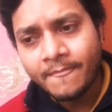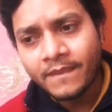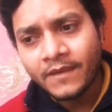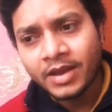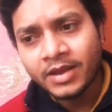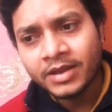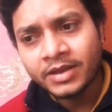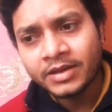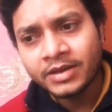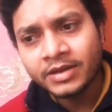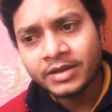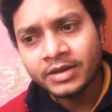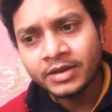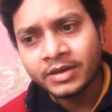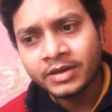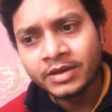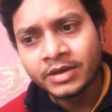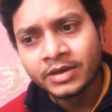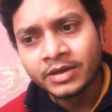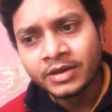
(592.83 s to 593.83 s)
and
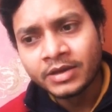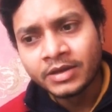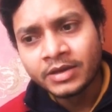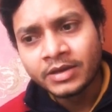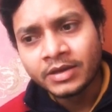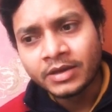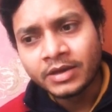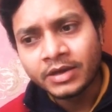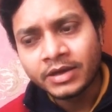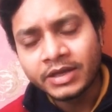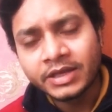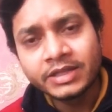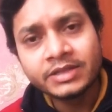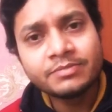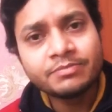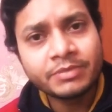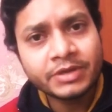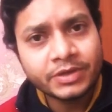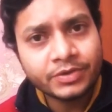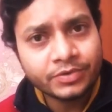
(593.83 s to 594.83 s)

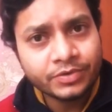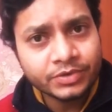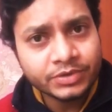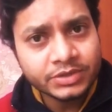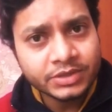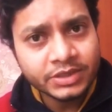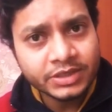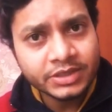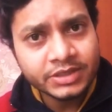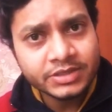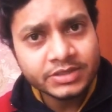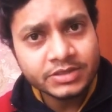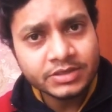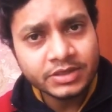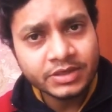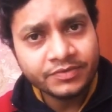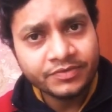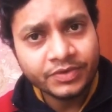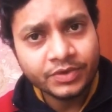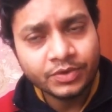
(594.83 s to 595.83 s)
In metro cities,
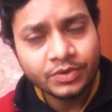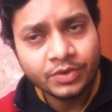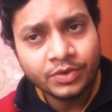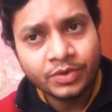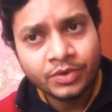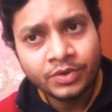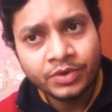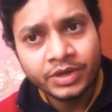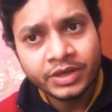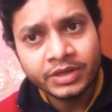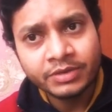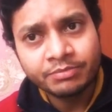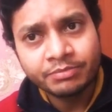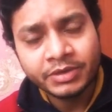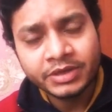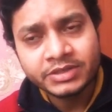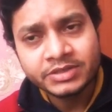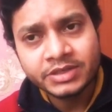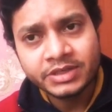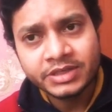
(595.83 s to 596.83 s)
if you go, in
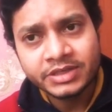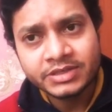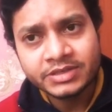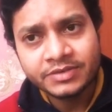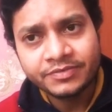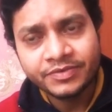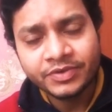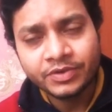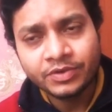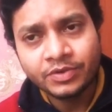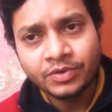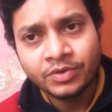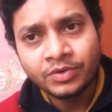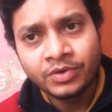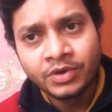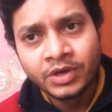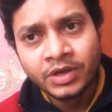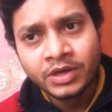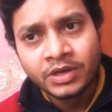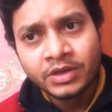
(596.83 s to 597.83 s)
big cities, if you go,
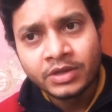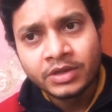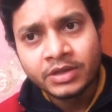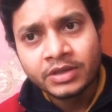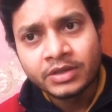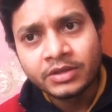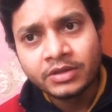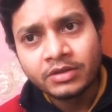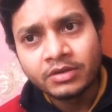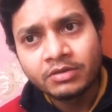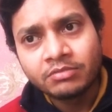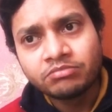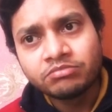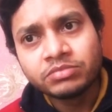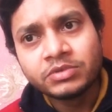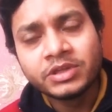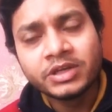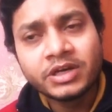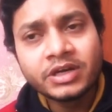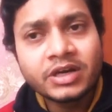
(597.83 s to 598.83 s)

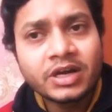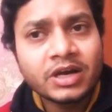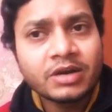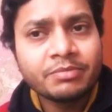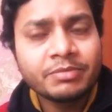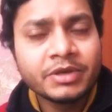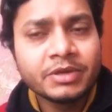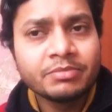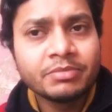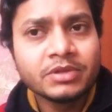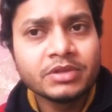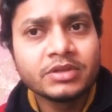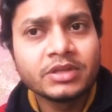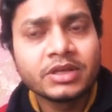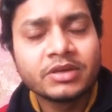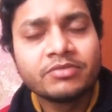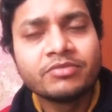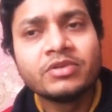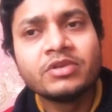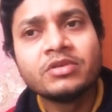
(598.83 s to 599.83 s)
there are people.
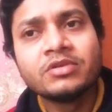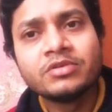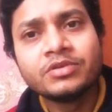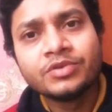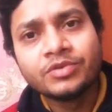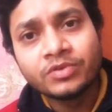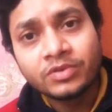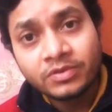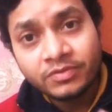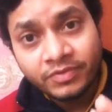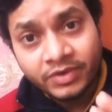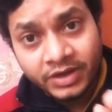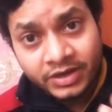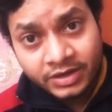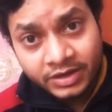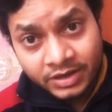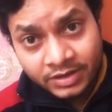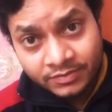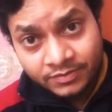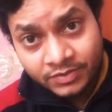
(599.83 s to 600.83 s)
You will
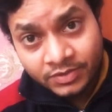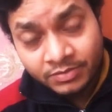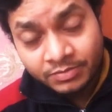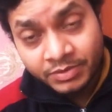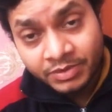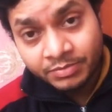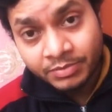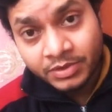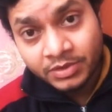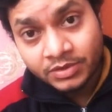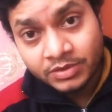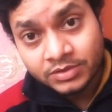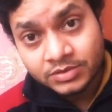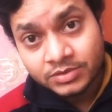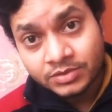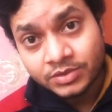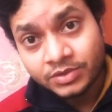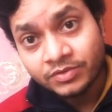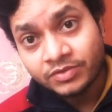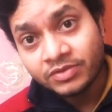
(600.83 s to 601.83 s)
find helpful people
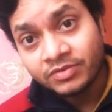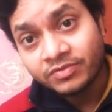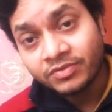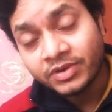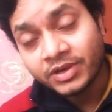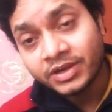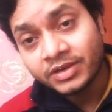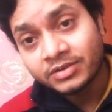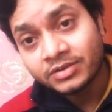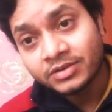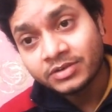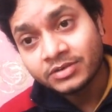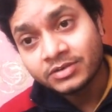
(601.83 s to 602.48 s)
also. You will find